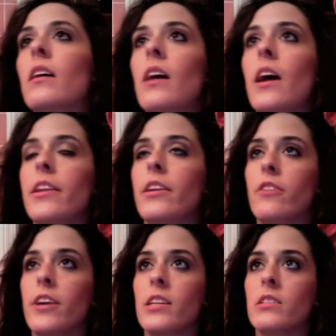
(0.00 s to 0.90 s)
And the
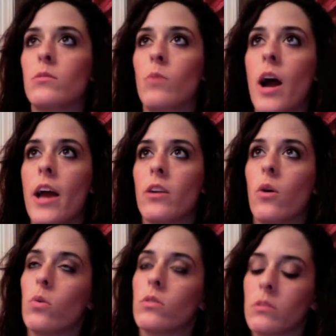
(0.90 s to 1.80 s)
reason why it
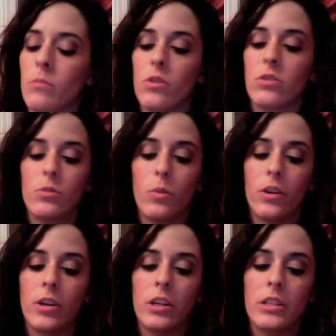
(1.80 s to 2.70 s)
holds the most
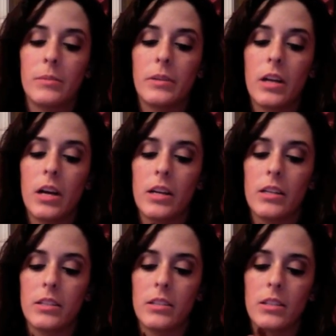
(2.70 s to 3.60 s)
water is
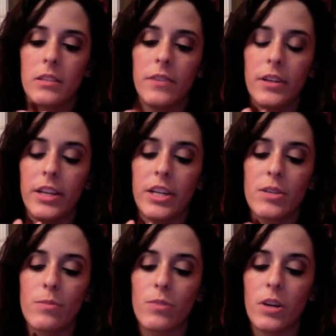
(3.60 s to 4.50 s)
because
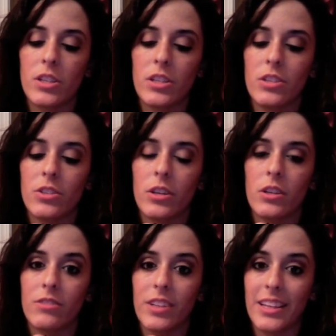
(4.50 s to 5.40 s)
foundation brushes
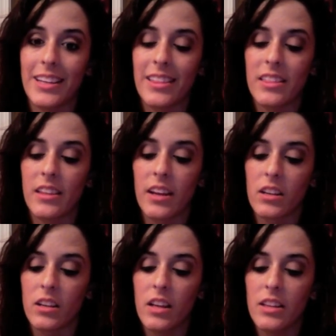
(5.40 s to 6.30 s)
are really
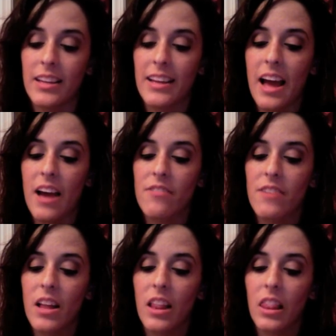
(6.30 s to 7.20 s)
thick and they have
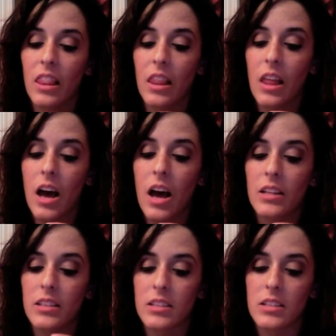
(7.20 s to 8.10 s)
a
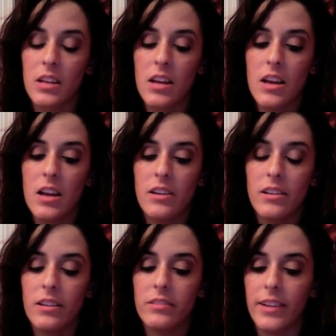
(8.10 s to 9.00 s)
lot
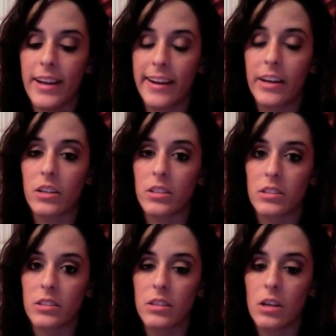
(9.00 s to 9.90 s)
of hairs.